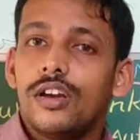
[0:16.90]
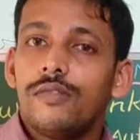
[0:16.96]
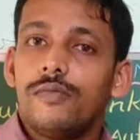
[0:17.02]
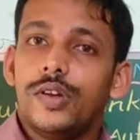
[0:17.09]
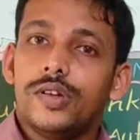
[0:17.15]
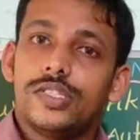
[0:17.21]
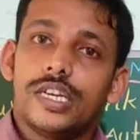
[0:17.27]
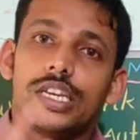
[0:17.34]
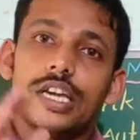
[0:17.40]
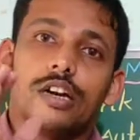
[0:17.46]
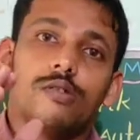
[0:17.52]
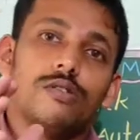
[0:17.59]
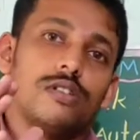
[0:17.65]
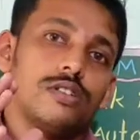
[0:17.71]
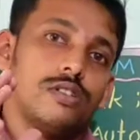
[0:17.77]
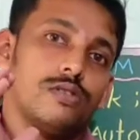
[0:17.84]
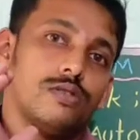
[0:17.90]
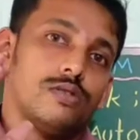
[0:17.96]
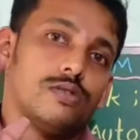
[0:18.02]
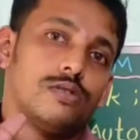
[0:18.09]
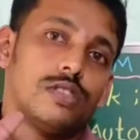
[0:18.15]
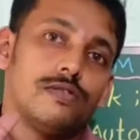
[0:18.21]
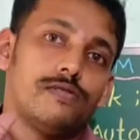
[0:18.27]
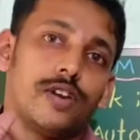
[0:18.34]
We know that according
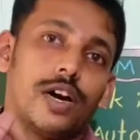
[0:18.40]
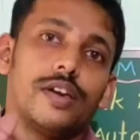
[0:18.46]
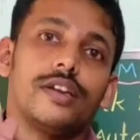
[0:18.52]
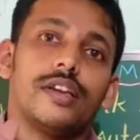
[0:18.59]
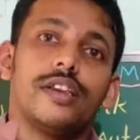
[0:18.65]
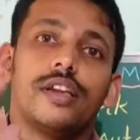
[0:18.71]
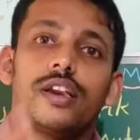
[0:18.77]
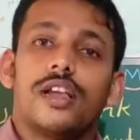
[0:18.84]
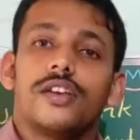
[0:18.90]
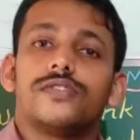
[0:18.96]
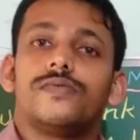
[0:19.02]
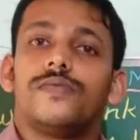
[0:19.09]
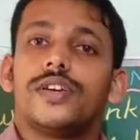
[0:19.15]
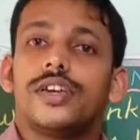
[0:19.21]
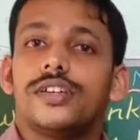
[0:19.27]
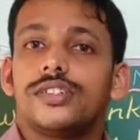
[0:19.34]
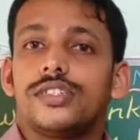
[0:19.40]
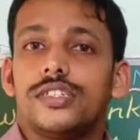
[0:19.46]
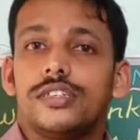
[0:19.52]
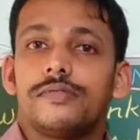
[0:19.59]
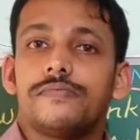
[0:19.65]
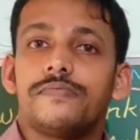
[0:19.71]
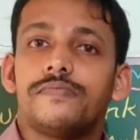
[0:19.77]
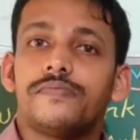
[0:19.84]
to the 5 kingdom
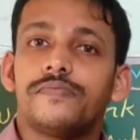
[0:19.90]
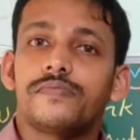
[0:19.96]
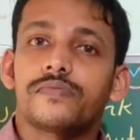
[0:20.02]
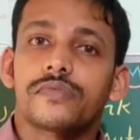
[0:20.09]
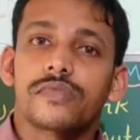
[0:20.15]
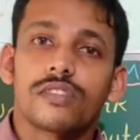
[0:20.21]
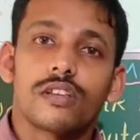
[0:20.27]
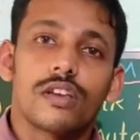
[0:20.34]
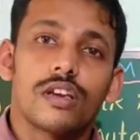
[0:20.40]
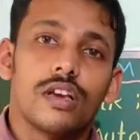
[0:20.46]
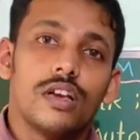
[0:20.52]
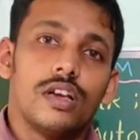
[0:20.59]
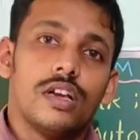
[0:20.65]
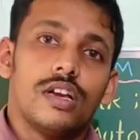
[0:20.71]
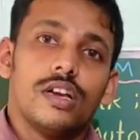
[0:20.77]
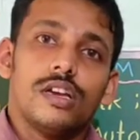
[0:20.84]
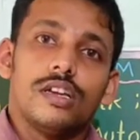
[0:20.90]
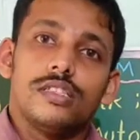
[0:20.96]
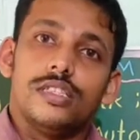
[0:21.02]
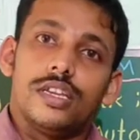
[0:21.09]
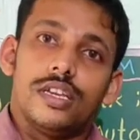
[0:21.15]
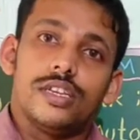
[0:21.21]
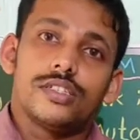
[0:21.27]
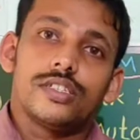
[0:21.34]
classification,
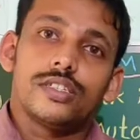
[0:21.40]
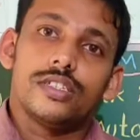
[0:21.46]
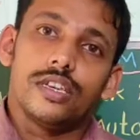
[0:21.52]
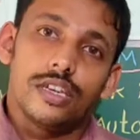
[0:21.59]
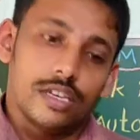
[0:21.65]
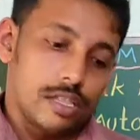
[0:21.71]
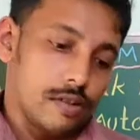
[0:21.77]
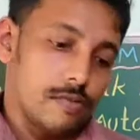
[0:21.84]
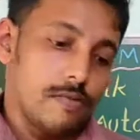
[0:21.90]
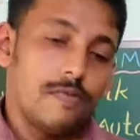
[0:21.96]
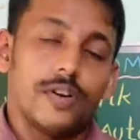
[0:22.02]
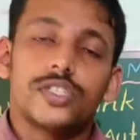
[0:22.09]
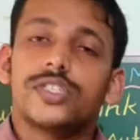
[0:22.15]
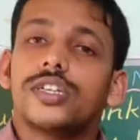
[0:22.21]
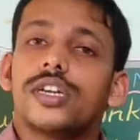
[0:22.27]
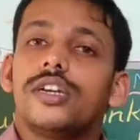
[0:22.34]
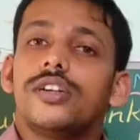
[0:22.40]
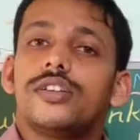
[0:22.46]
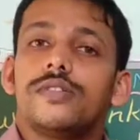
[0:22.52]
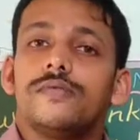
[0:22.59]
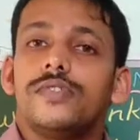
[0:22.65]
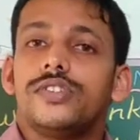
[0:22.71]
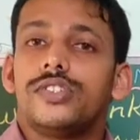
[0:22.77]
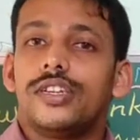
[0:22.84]
there is the first
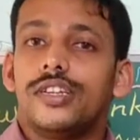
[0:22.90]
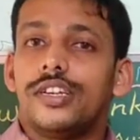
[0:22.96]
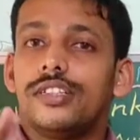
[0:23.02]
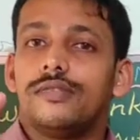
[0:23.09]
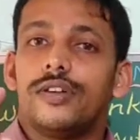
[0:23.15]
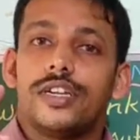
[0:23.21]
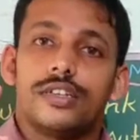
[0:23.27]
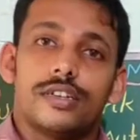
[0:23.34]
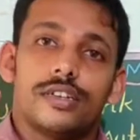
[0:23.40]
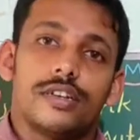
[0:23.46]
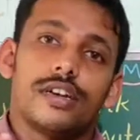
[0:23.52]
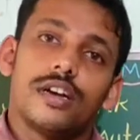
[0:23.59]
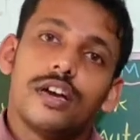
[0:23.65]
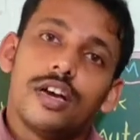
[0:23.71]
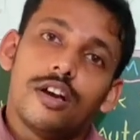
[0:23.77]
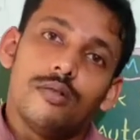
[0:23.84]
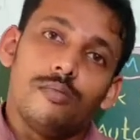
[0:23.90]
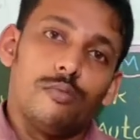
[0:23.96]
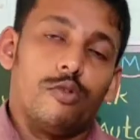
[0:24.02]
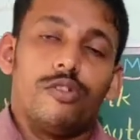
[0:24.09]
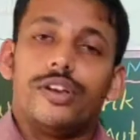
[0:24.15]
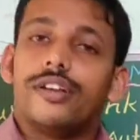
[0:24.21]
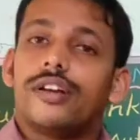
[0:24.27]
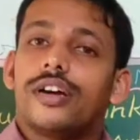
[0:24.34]
kingdom we studied that
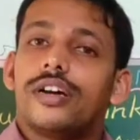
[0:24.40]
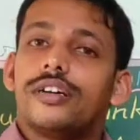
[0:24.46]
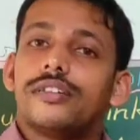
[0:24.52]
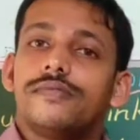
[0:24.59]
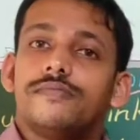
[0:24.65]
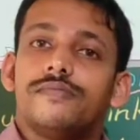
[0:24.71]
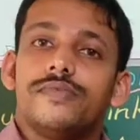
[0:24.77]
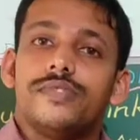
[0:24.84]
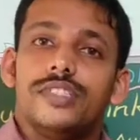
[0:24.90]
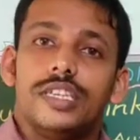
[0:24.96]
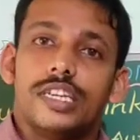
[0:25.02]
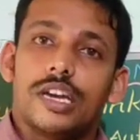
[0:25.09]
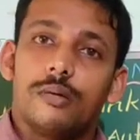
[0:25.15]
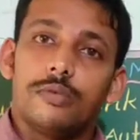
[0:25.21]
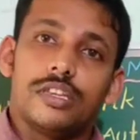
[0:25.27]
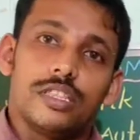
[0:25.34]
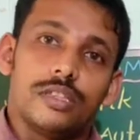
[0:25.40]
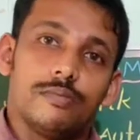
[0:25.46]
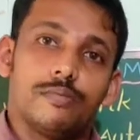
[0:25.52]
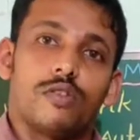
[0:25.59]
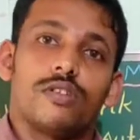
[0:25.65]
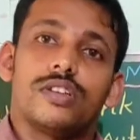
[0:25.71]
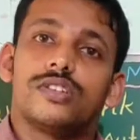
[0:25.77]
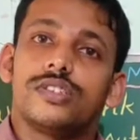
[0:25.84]
Monera, then coming the
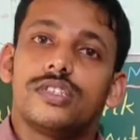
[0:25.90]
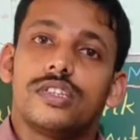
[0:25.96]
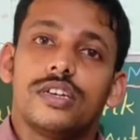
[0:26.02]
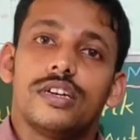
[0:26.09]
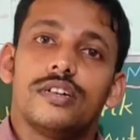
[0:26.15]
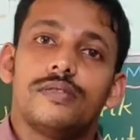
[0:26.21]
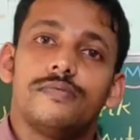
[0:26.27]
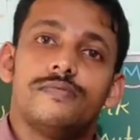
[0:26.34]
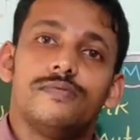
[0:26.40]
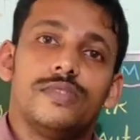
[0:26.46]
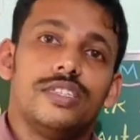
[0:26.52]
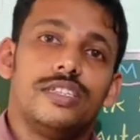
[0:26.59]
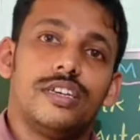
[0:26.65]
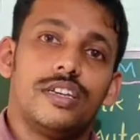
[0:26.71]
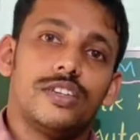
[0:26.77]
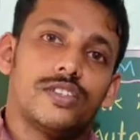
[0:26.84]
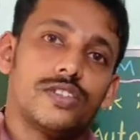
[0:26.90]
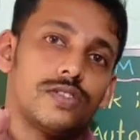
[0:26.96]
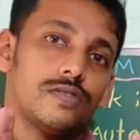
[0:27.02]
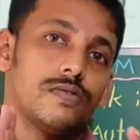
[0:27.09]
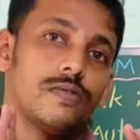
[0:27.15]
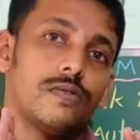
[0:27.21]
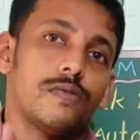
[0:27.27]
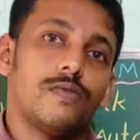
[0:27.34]
Protista, then there is
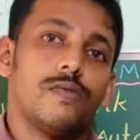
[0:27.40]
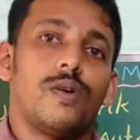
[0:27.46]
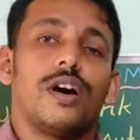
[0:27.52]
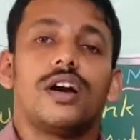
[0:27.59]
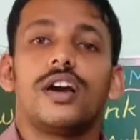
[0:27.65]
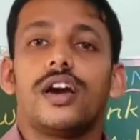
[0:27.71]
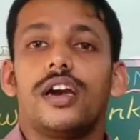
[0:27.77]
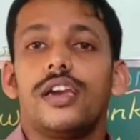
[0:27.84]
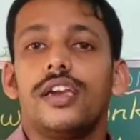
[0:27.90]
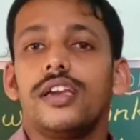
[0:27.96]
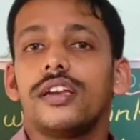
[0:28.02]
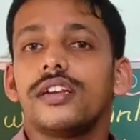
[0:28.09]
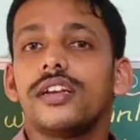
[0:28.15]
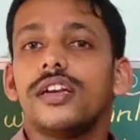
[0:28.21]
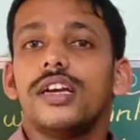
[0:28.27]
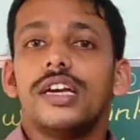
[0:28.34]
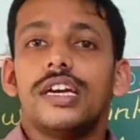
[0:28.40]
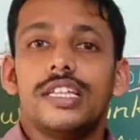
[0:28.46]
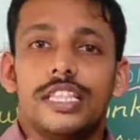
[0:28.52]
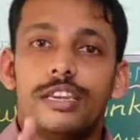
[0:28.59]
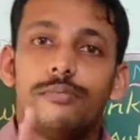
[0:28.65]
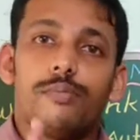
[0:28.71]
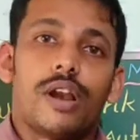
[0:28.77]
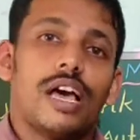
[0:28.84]
fungi,
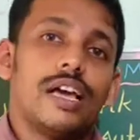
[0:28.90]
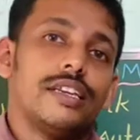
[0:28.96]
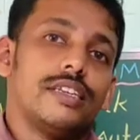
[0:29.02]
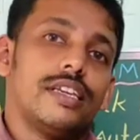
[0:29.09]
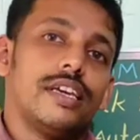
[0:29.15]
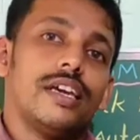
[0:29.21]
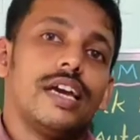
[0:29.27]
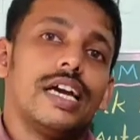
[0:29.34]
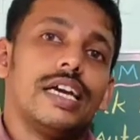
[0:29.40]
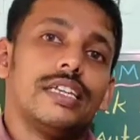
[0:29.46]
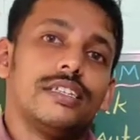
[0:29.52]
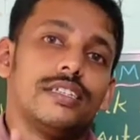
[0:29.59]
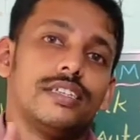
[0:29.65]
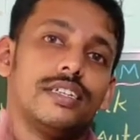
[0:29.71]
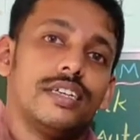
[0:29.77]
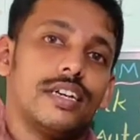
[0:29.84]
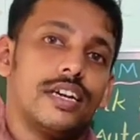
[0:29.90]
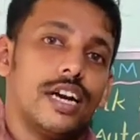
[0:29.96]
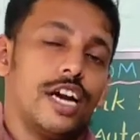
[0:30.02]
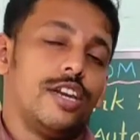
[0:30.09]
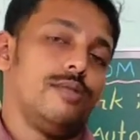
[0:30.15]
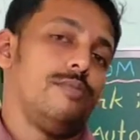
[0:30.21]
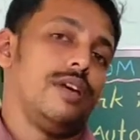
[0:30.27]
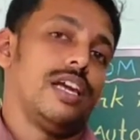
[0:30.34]
then plantae and
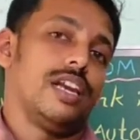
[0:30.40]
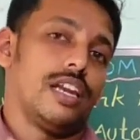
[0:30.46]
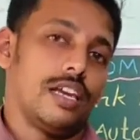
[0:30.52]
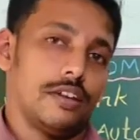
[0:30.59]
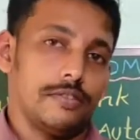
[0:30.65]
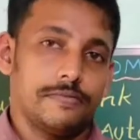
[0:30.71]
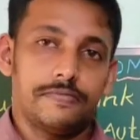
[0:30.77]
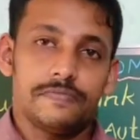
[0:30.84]
animalia.